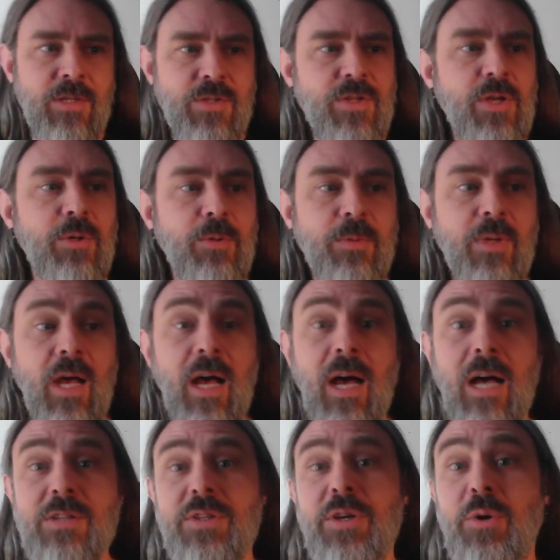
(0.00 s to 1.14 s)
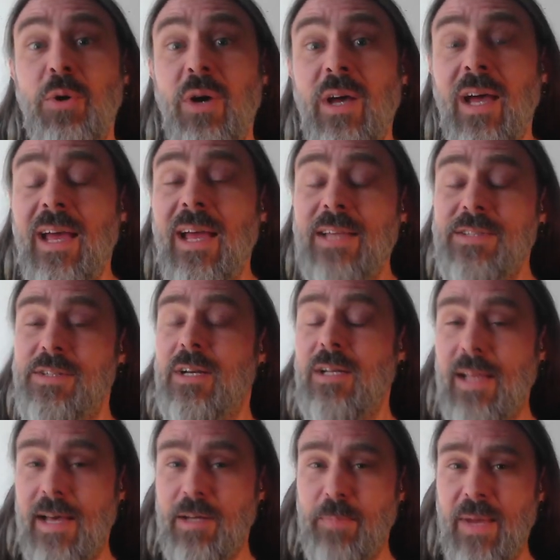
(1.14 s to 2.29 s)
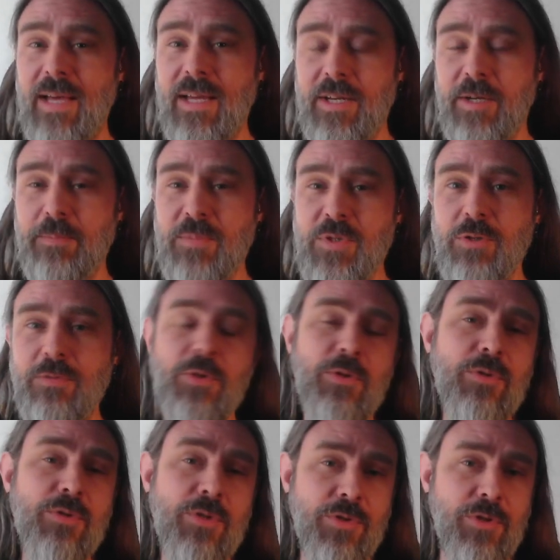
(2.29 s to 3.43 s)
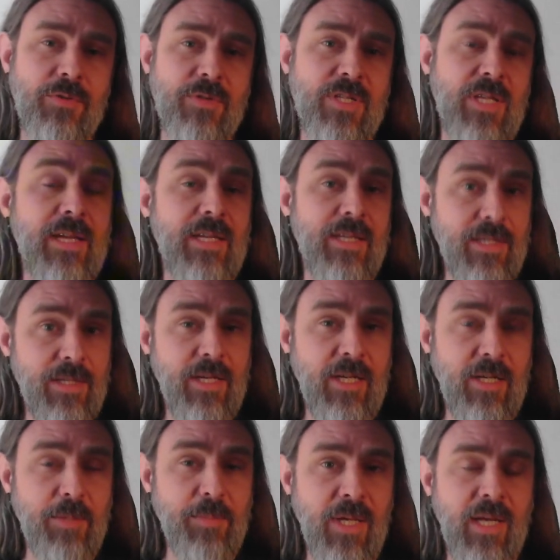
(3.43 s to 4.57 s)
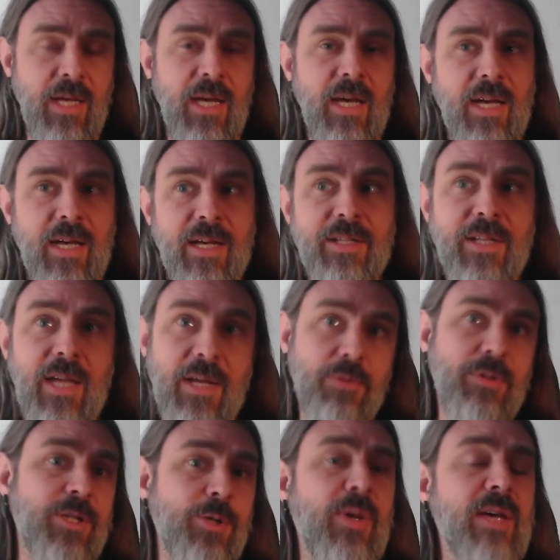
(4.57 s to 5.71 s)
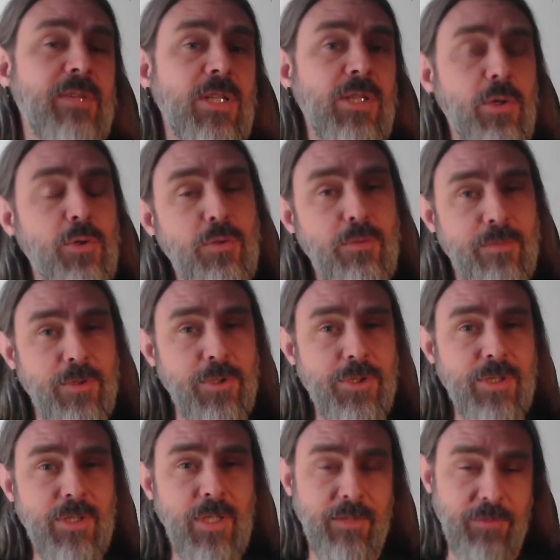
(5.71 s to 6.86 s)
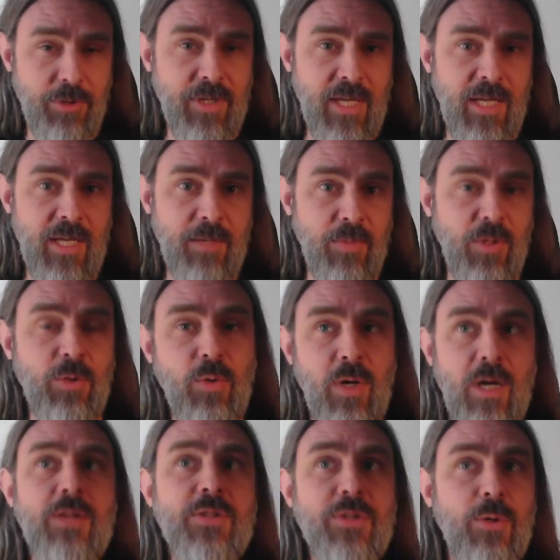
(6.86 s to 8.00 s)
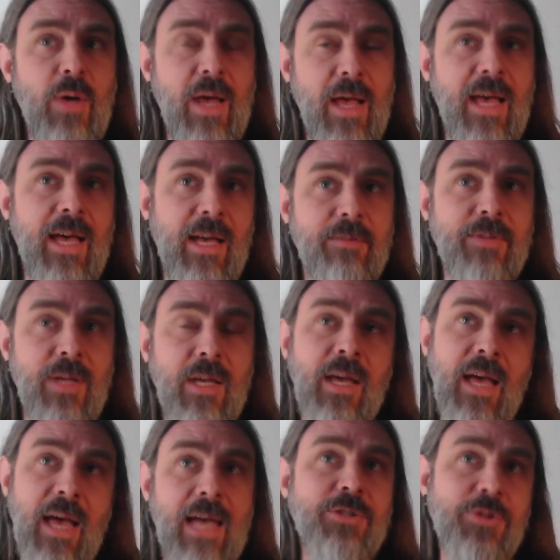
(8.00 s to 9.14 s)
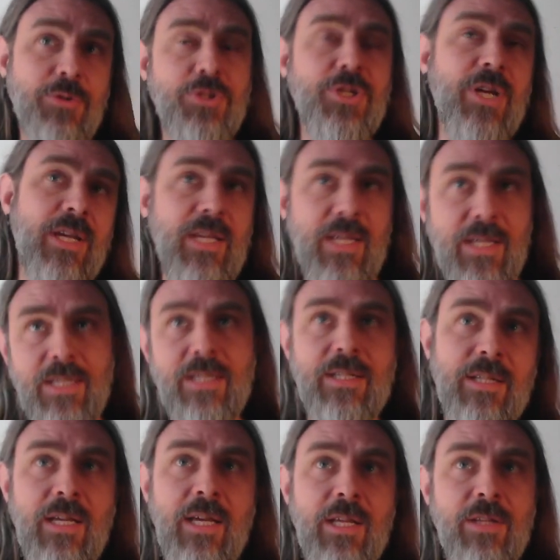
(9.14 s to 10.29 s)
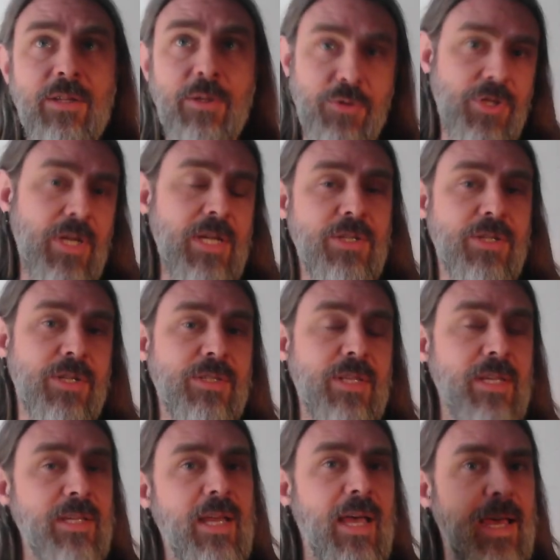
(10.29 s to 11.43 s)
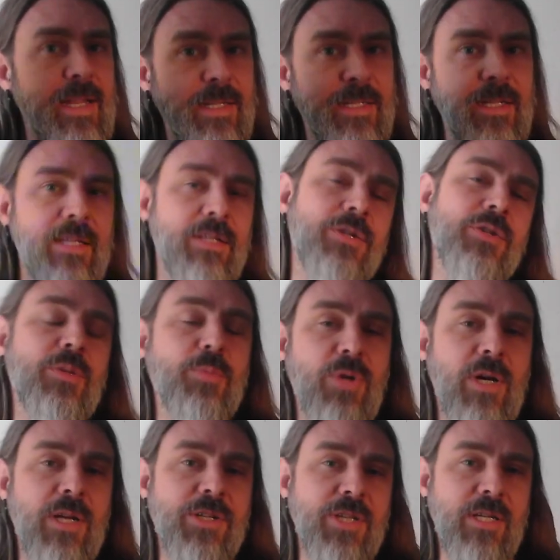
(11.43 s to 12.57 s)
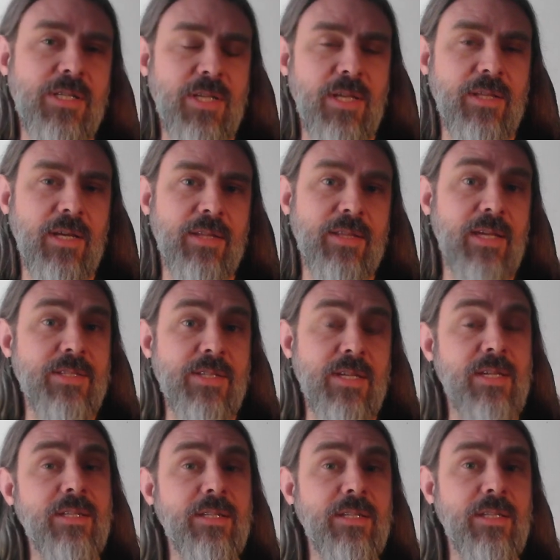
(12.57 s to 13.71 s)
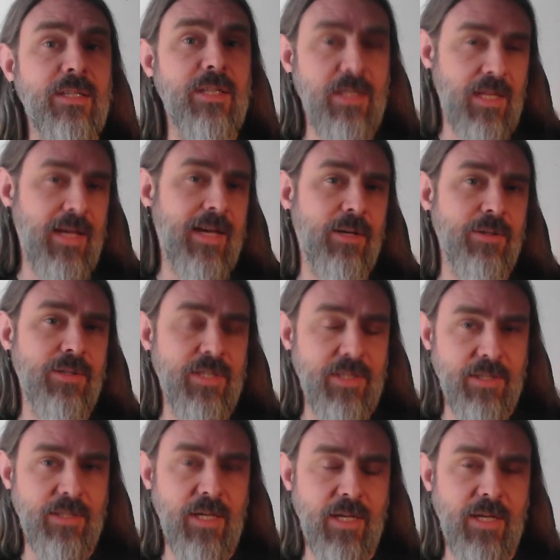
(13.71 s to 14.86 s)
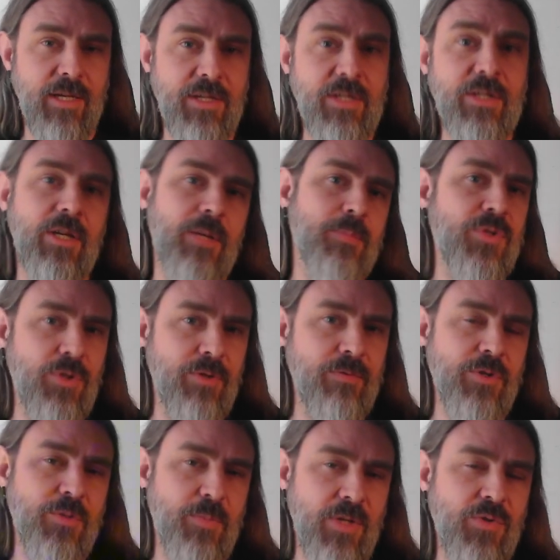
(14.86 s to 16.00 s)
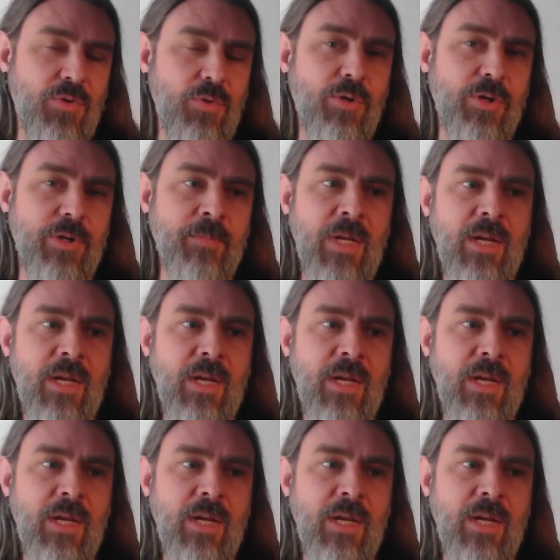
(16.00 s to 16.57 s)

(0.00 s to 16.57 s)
So also, it's a cloud backup. So if you use a service like GitHub, not only do you have a local version of your game, you also have, as you check in those changes, they get added into the project that's in the cloud, in GitHub servers being stored.